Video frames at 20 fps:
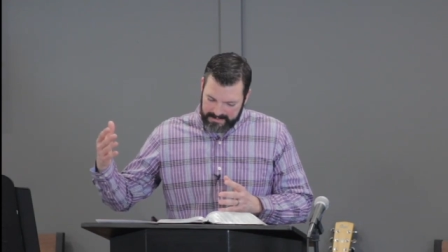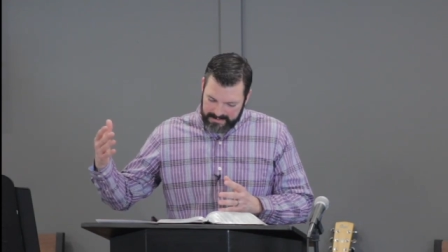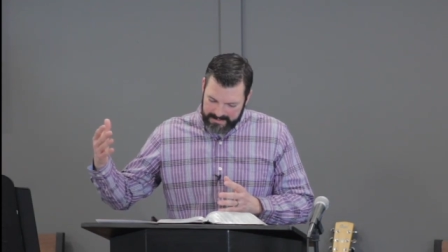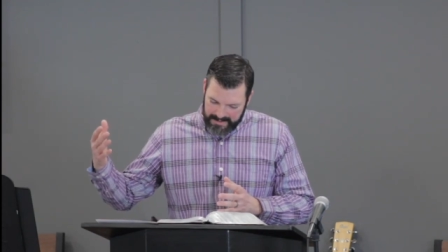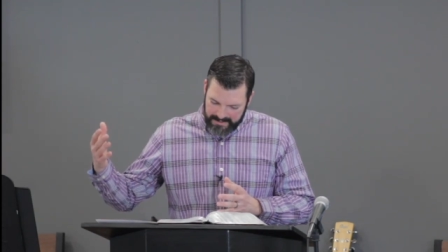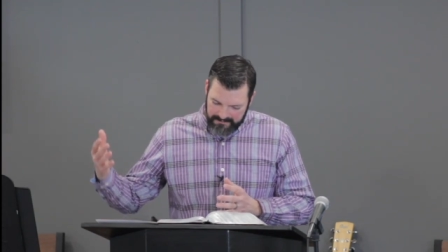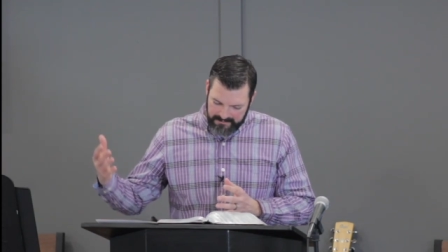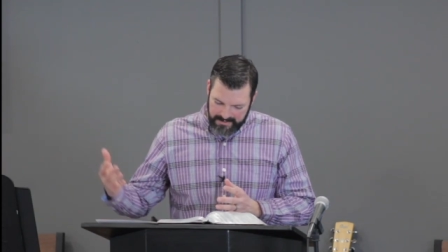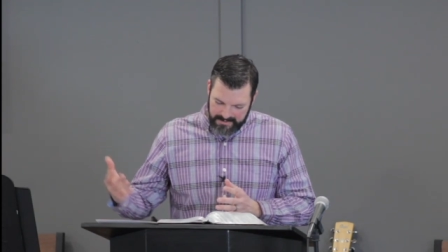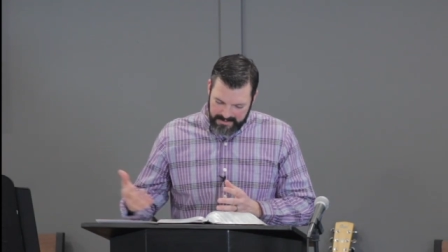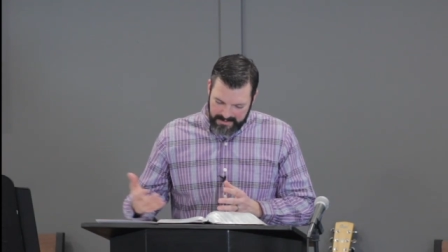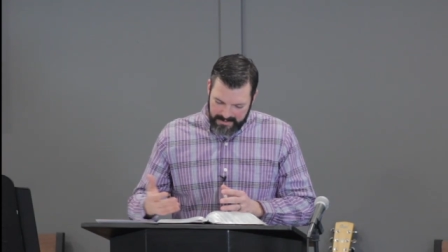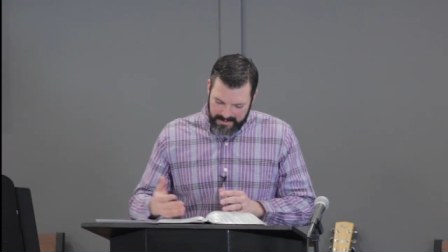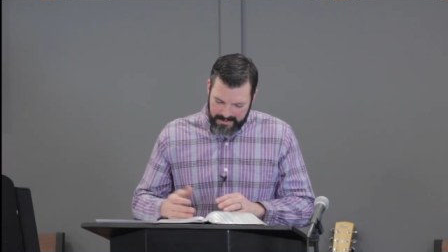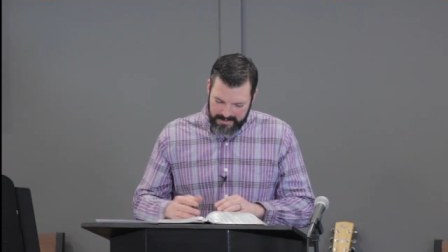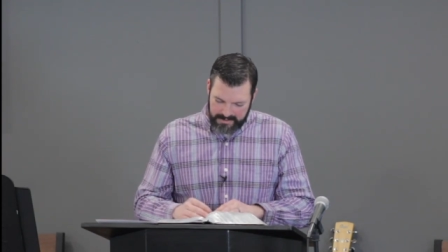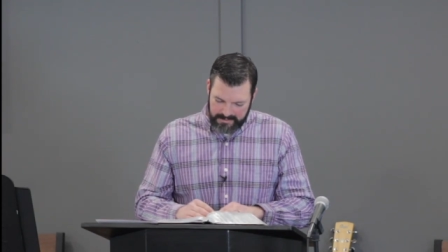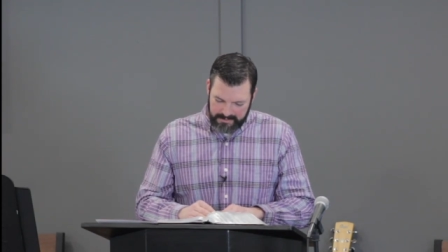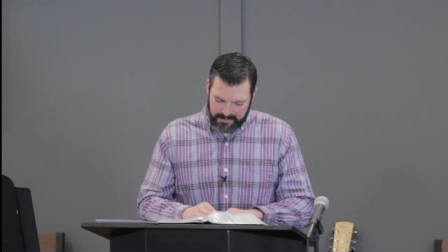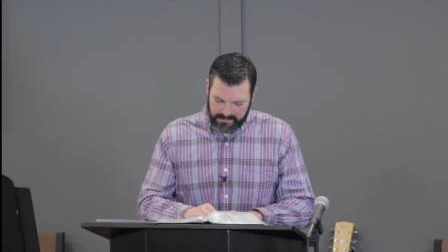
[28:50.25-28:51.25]
given
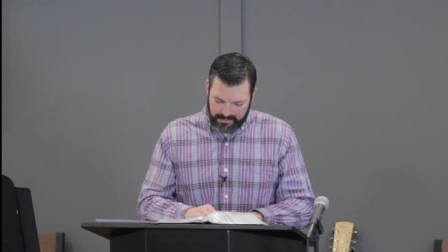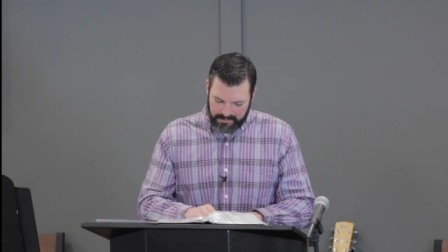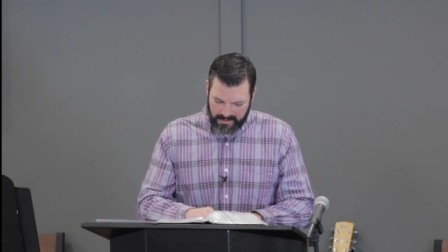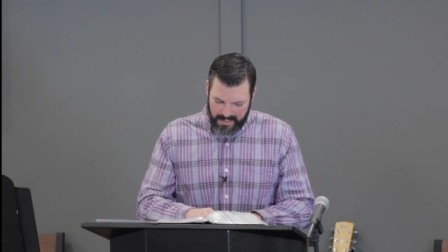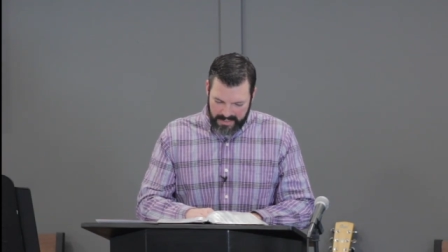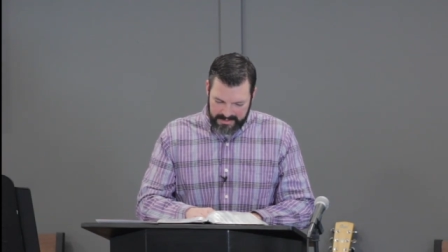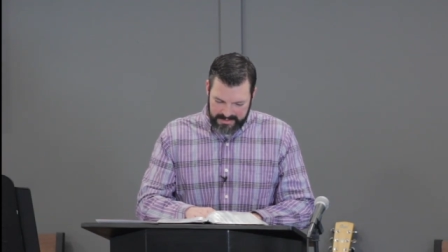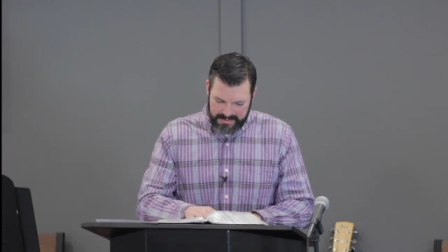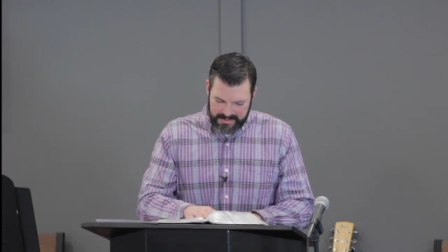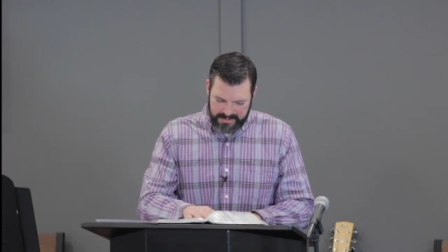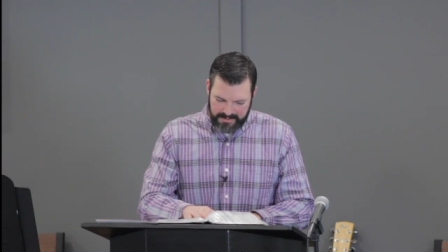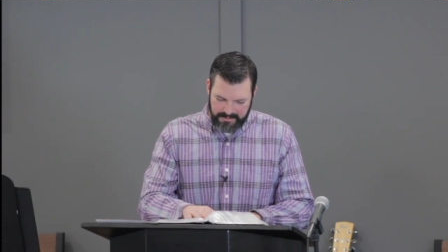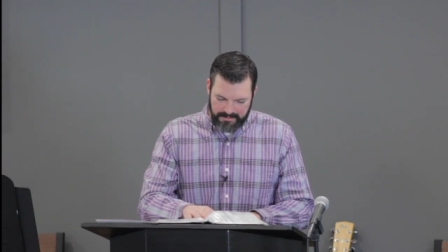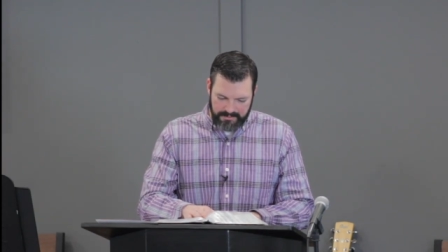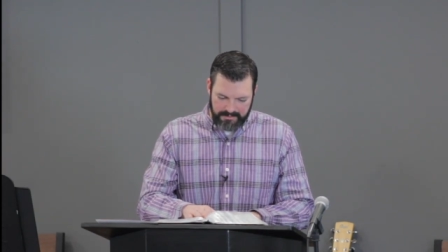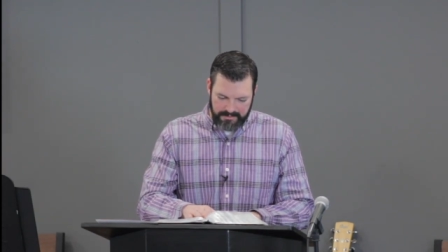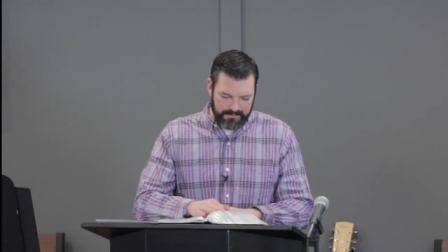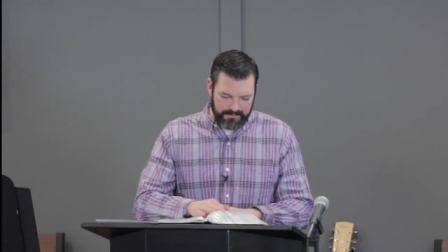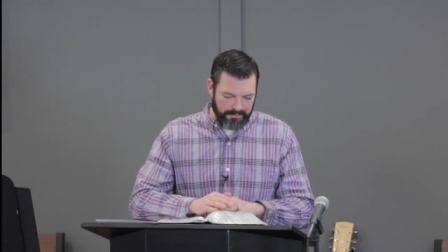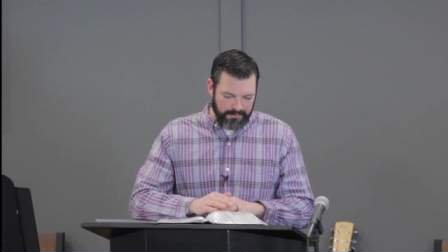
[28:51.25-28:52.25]
in Christ
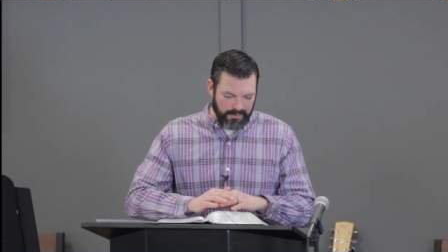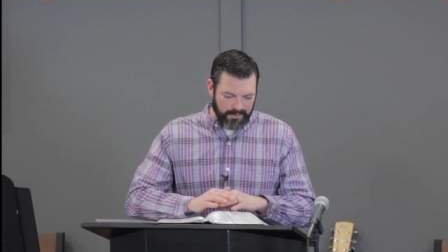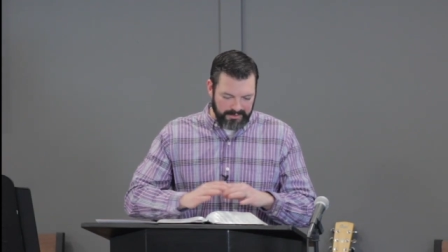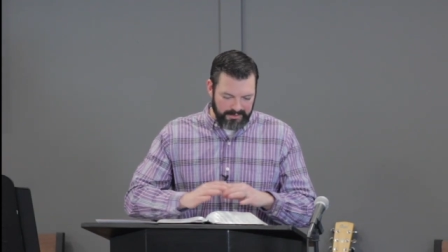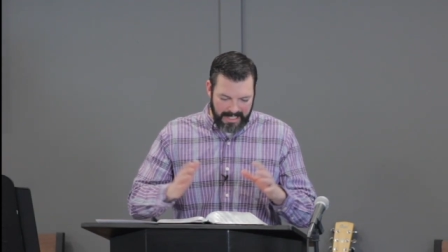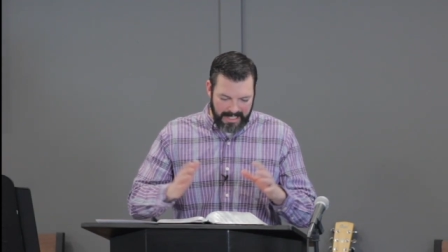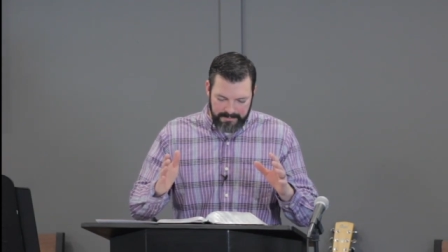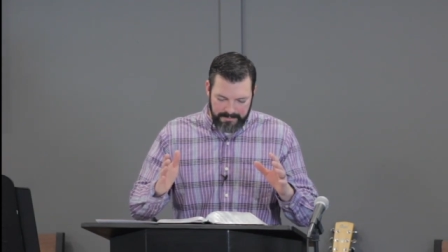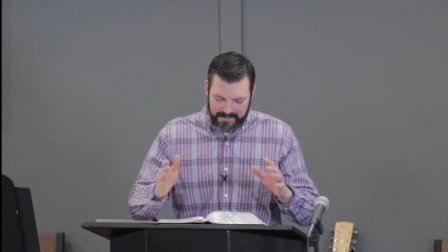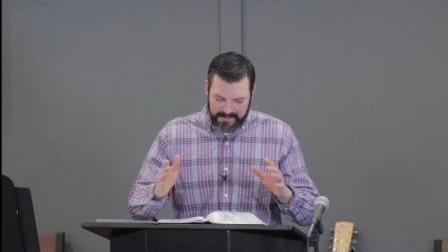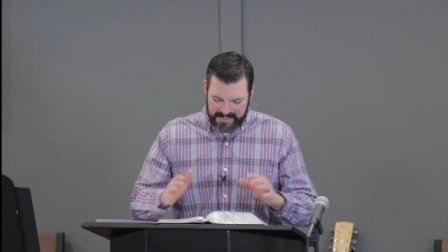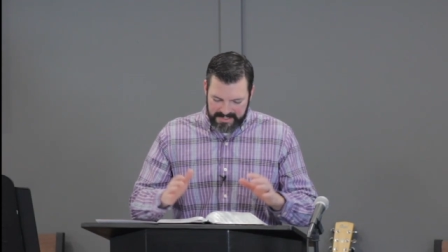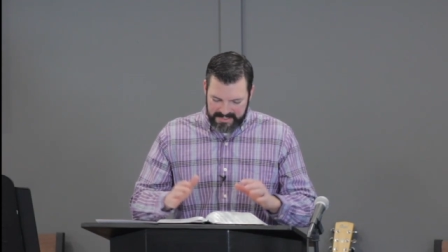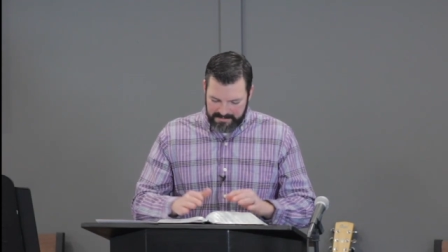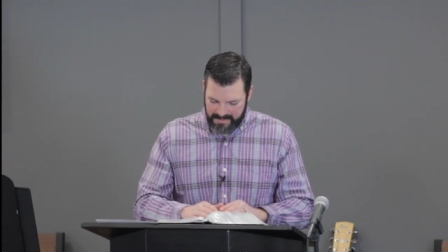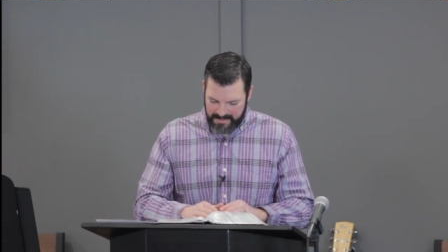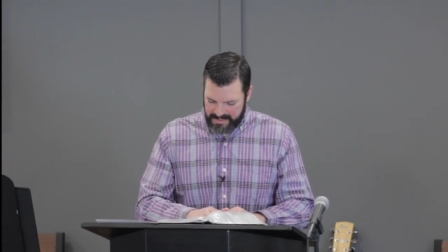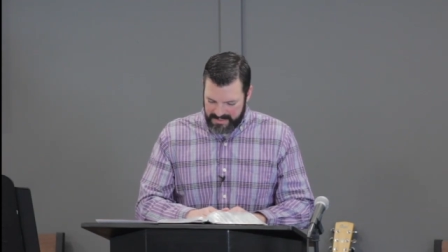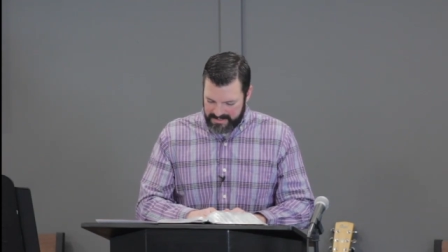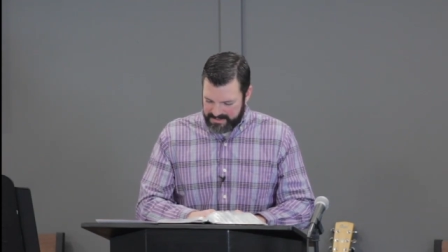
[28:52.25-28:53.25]
to proclaim this
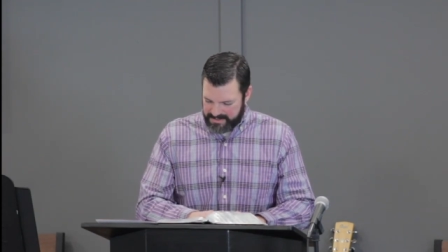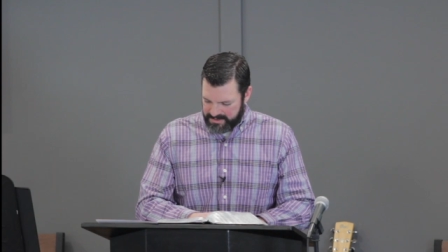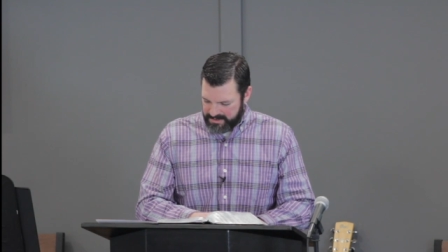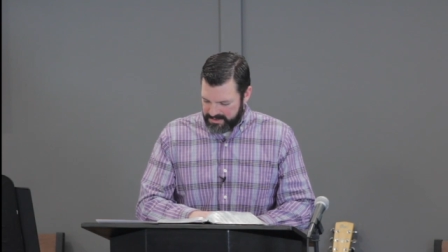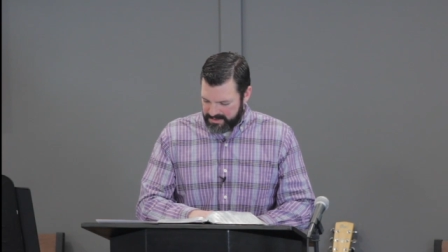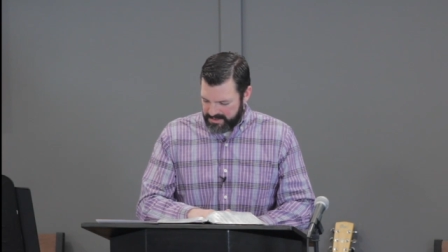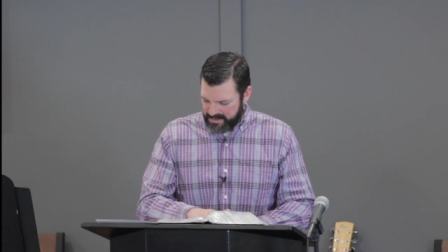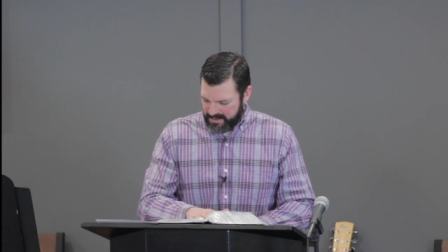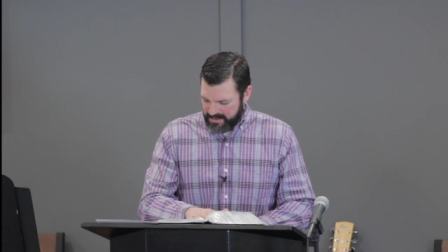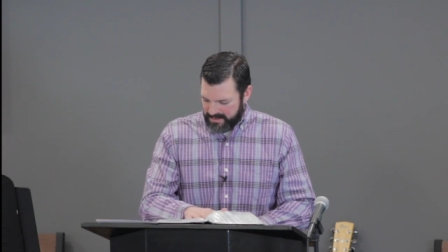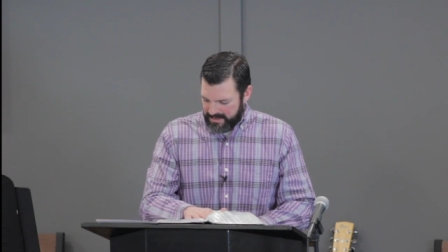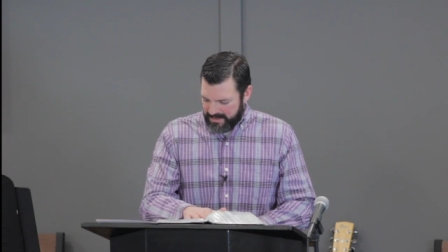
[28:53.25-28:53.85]
message,